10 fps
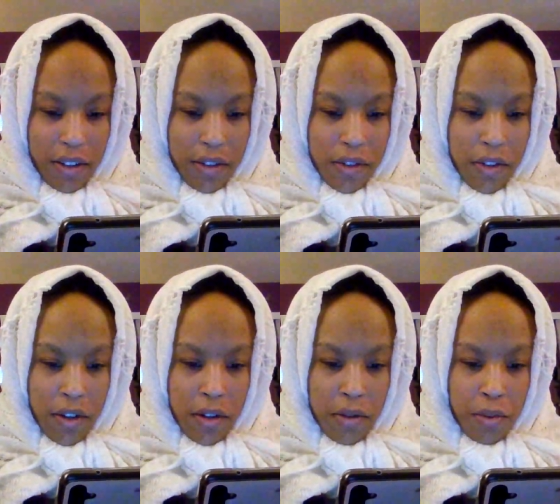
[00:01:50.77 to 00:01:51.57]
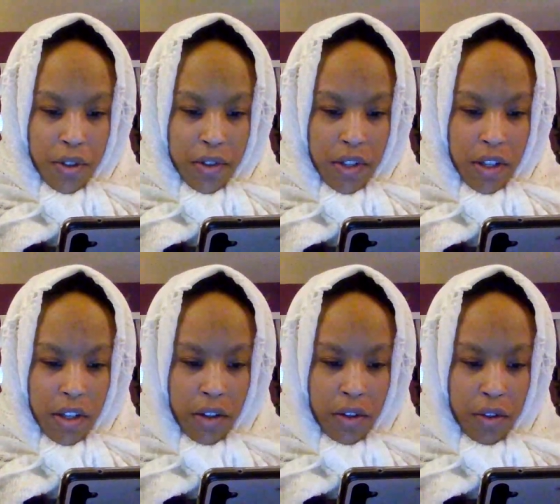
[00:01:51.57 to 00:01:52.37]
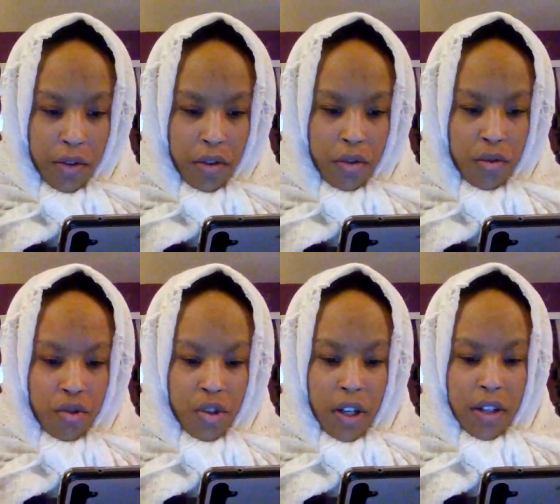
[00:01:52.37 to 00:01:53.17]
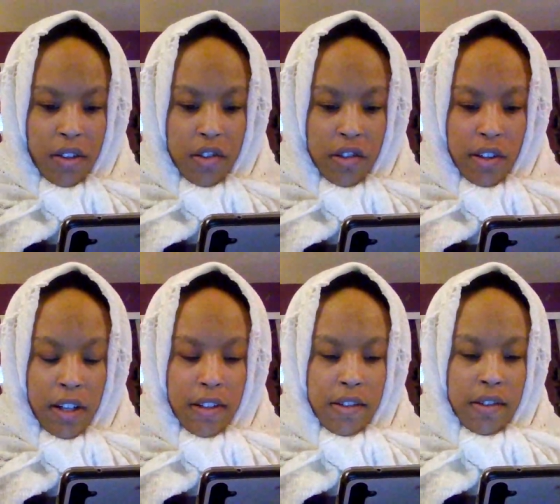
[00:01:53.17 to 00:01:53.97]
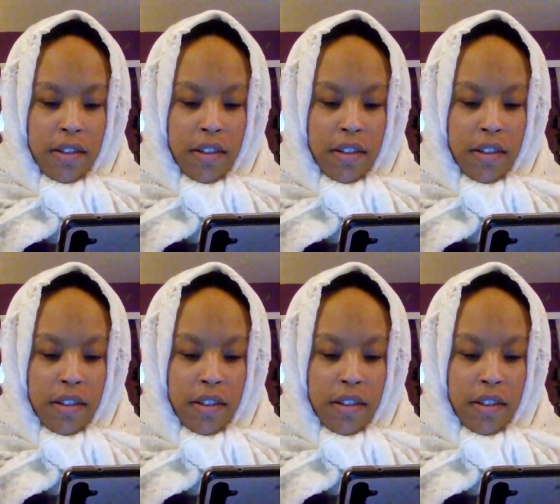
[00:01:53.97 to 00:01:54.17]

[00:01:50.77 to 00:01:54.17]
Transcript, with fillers: So we see Yuru trying to slice